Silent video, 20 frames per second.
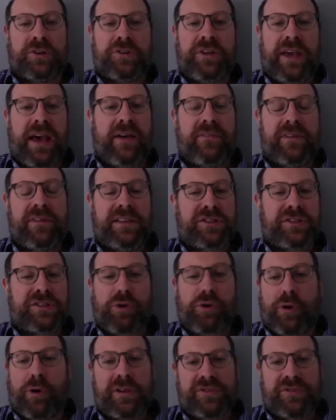you have any
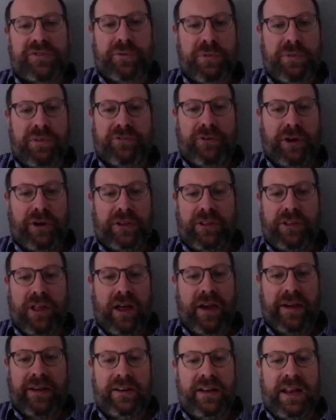stories from the front
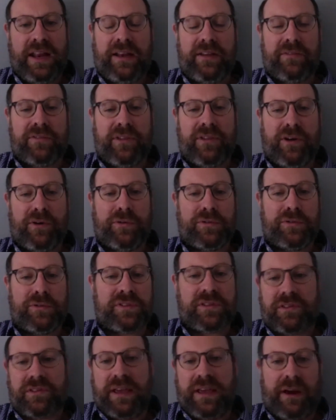line in any of
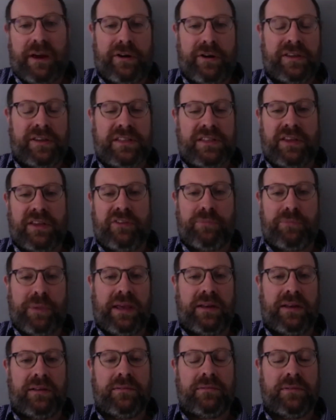those areas that you've
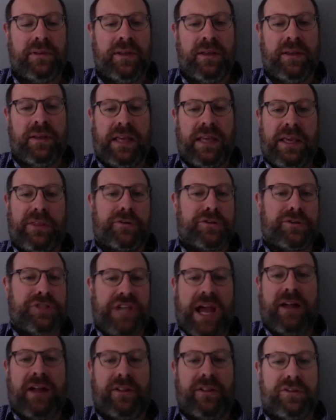been? Either
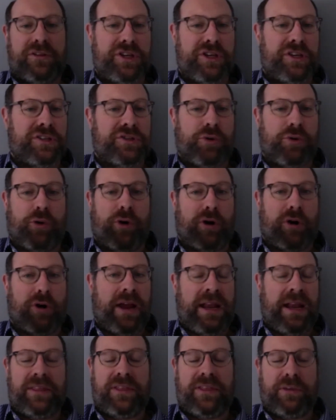challenges or
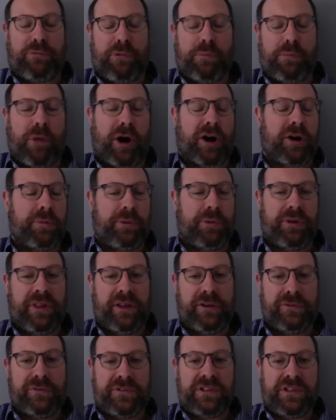anything remarkable that
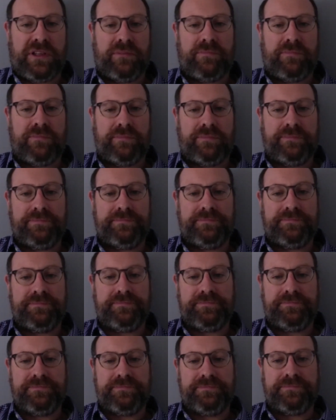you've seen?
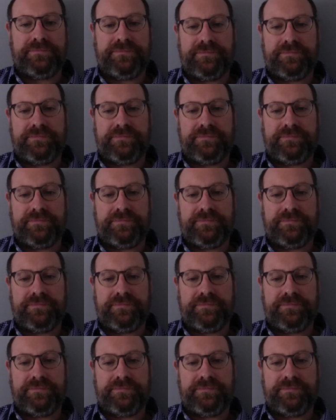I